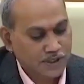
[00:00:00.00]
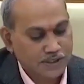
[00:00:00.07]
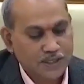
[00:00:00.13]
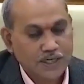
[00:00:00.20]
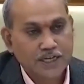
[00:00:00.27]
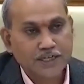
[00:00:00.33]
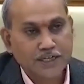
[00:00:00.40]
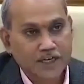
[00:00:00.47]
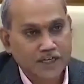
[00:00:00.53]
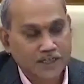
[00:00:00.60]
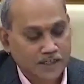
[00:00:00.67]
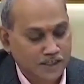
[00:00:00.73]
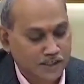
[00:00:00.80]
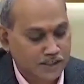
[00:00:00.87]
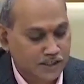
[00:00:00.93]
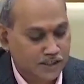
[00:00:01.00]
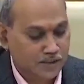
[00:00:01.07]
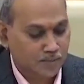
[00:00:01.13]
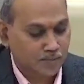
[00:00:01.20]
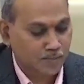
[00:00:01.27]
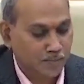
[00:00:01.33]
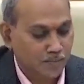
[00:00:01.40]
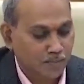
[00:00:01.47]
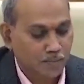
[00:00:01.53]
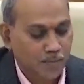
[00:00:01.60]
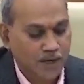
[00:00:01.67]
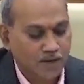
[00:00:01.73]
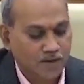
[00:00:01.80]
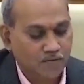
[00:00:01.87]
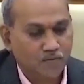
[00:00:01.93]
It is a literary criticism
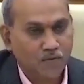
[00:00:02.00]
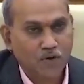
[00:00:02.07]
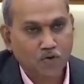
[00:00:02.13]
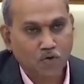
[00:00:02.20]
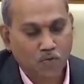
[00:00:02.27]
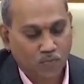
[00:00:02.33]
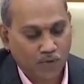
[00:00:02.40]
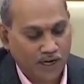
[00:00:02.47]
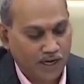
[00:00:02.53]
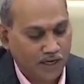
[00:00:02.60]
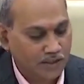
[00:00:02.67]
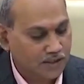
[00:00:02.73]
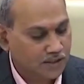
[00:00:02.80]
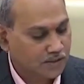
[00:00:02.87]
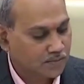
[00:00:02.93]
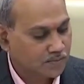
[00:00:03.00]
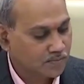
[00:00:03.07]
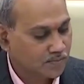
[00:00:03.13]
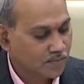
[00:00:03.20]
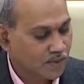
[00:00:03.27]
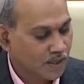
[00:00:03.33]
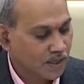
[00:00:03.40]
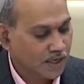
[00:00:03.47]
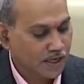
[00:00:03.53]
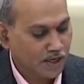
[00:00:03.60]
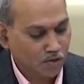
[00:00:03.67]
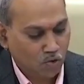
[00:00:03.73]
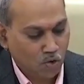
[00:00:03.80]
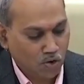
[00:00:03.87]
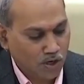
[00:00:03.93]
by Farooq Fayaz.
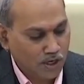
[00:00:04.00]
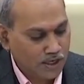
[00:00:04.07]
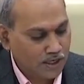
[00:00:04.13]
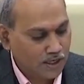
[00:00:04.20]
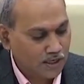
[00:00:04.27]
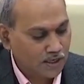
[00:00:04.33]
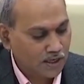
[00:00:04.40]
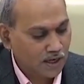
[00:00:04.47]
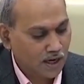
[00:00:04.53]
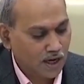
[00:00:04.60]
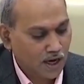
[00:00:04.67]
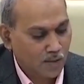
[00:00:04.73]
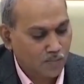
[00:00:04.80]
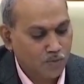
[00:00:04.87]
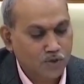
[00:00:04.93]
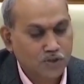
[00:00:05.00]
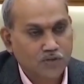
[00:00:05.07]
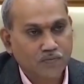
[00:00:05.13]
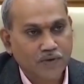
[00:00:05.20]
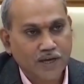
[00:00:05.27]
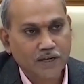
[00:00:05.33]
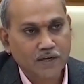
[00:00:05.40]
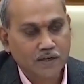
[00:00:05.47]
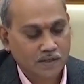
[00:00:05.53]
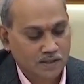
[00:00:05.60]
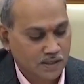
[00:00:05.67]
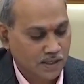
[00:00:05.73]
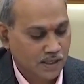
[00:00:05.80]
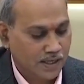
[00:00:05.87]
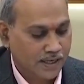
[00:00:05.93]
In Konkani, Amrut Vel,
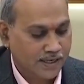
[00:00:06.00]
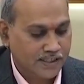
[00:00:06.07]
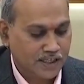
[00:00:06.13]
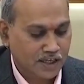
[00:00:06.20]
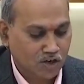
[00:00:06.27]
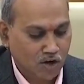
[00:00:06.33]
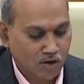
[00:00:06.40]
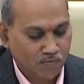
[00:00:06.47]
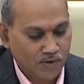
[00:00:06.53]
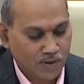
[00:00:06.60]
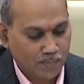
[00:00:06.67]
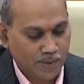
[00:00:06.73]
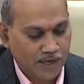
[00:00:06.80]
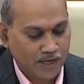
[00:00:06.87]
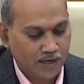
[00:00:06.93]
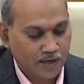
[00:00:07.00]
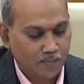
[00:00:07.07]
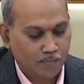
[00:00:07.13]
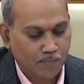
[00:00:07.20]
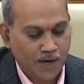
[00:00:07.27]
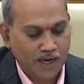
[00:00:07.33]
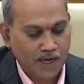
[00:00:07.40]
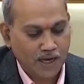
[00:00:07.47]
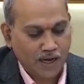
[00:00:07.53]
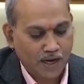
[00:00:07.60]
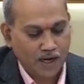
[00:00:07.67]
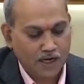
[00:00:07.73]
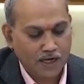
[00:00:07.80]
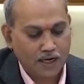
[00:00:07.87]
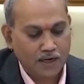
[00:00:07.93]
it is a novel by
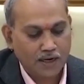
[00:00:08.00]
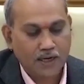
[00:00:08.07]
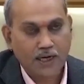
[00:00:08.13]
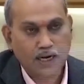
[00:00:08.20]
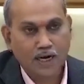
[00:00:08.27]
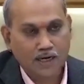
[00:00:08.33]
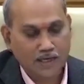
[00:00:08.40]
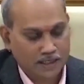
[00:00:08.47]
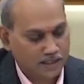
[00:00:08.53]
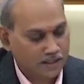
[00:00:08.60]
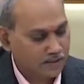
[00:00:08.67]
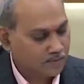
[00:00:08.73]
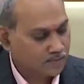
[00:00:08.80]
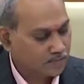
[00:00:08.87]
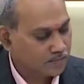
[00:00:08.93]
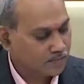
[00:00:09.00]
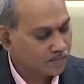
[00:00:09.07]
Maya Anil Karangate.